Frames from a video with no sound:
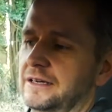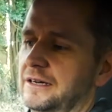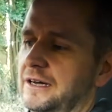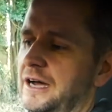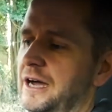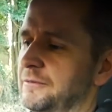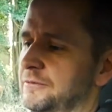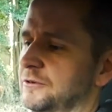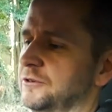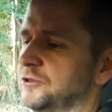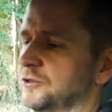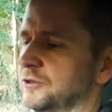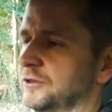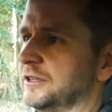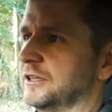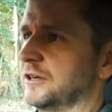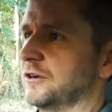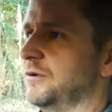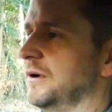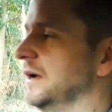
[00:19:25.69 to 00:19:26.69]
Hope you
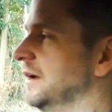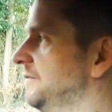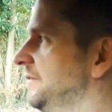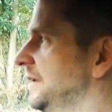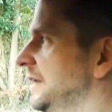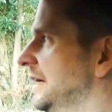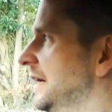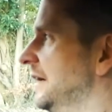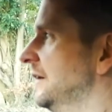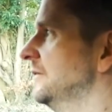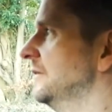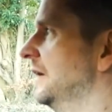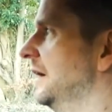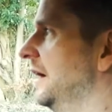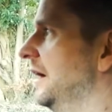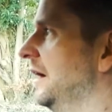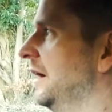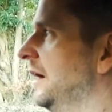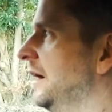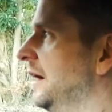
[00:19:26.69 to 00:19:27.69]
enjoyed the quick video.
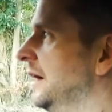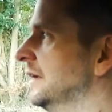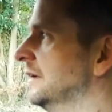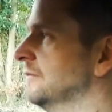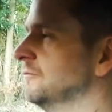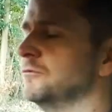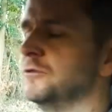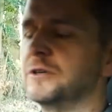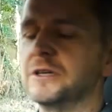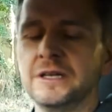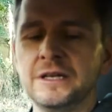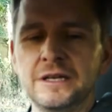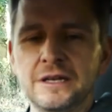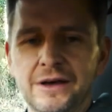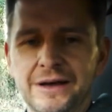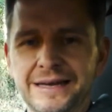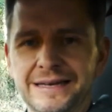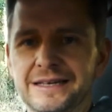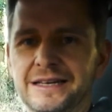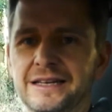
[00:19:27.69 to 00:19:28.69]
I would
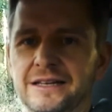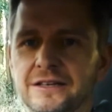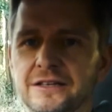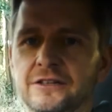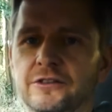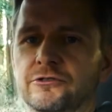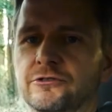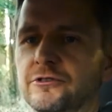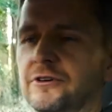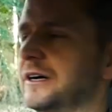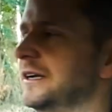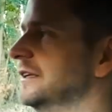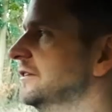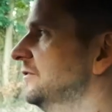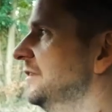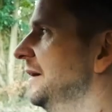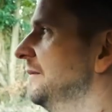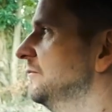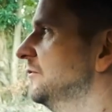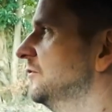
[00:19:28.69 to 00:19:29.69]
like, and I'm going to try and
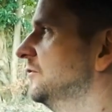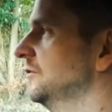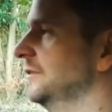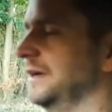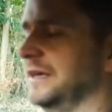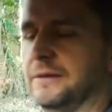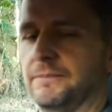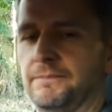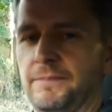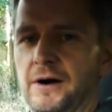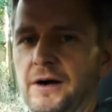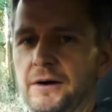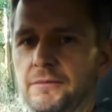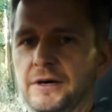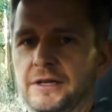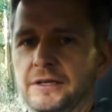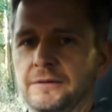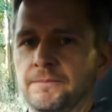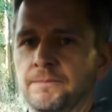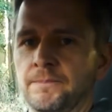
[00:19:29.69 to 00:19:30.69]
attempt to either buy
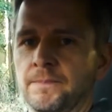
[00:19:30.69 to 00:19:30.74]
one